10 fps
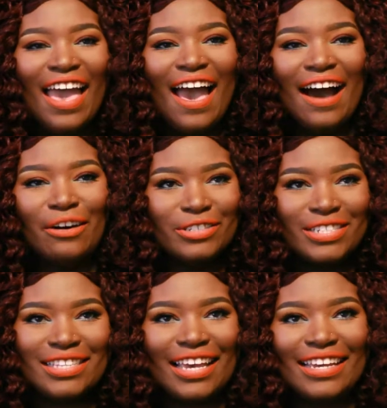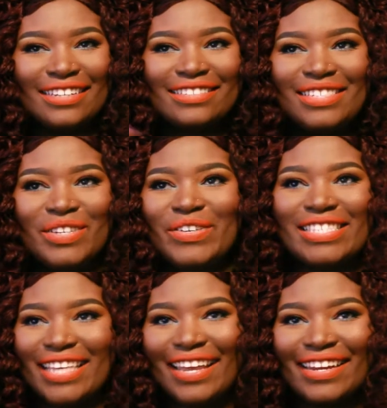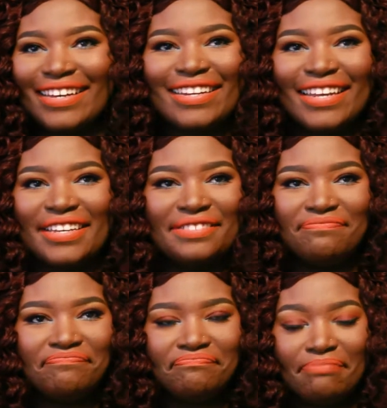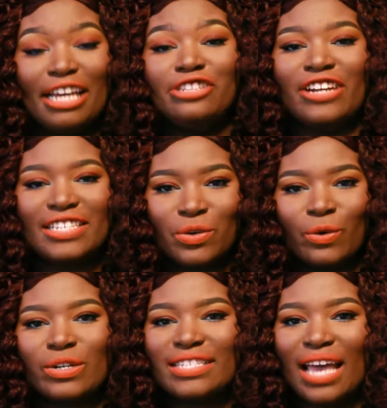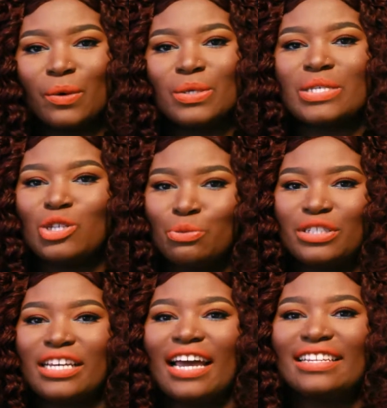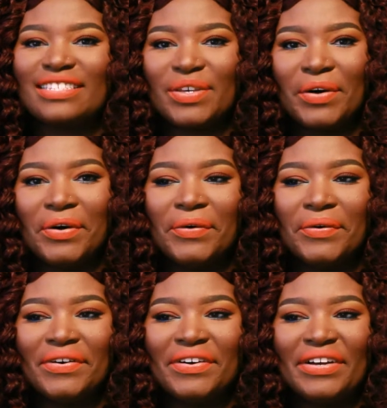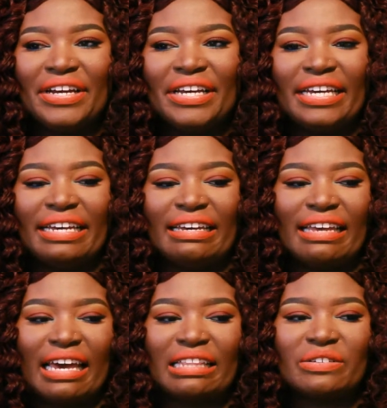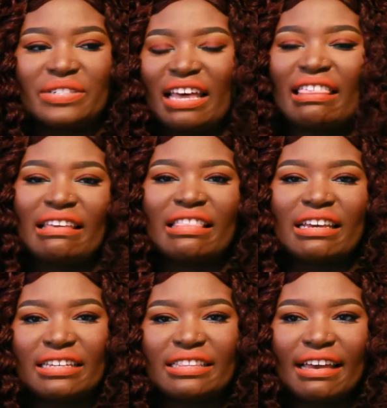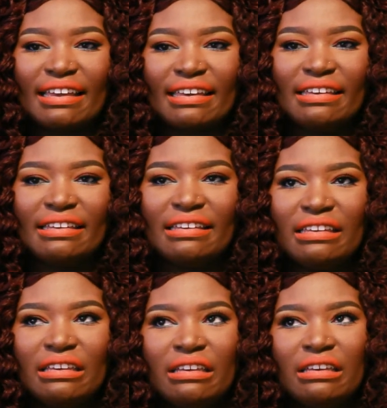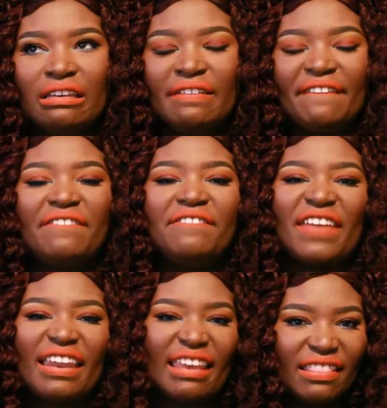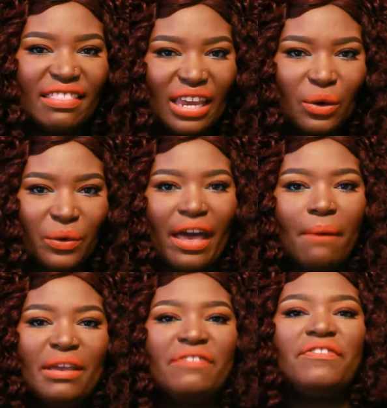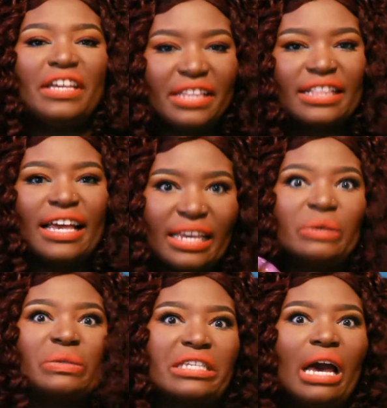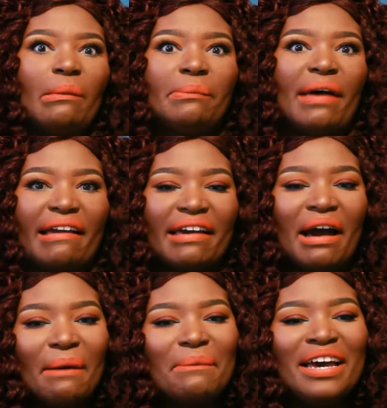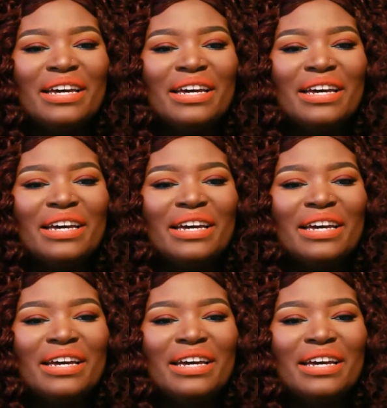I was just like so excited, and my dress corset was super tight. So yeah, there was nothing that could like fit in there without me feeling like it was coming back up.